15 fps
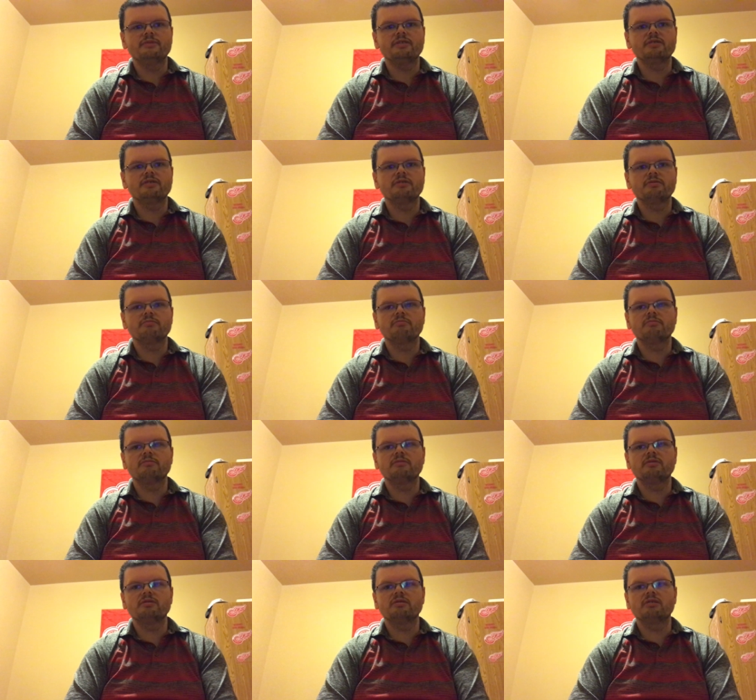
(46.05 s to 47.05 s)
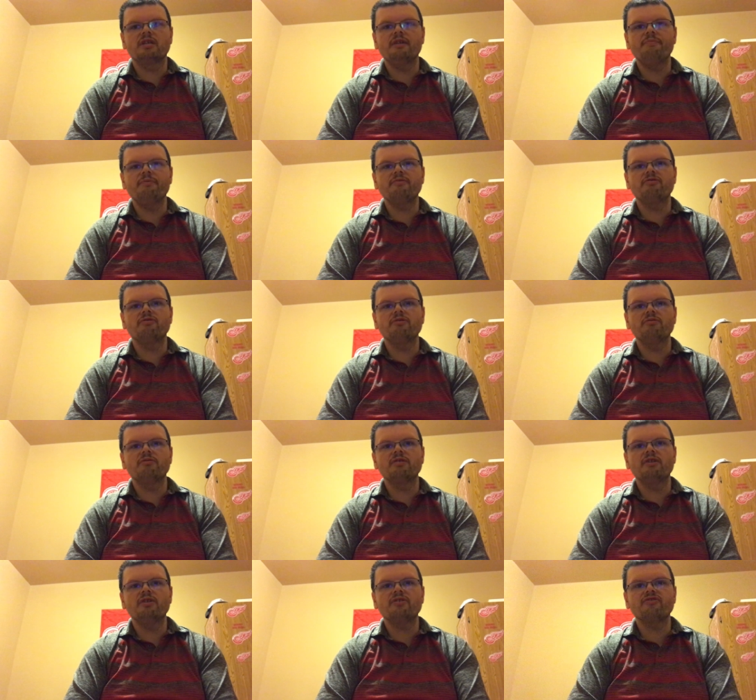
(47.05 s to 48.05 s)
just keep it true
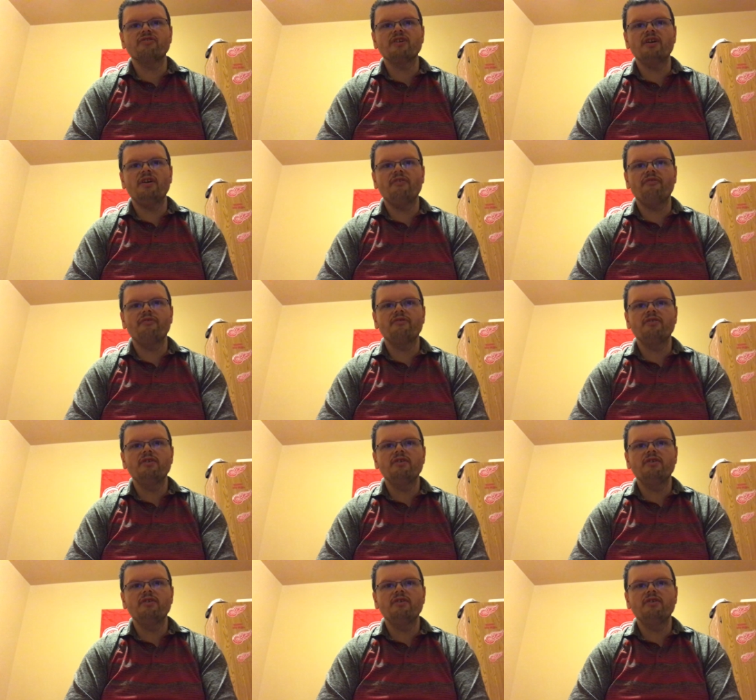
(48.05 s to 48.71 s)
to yourself.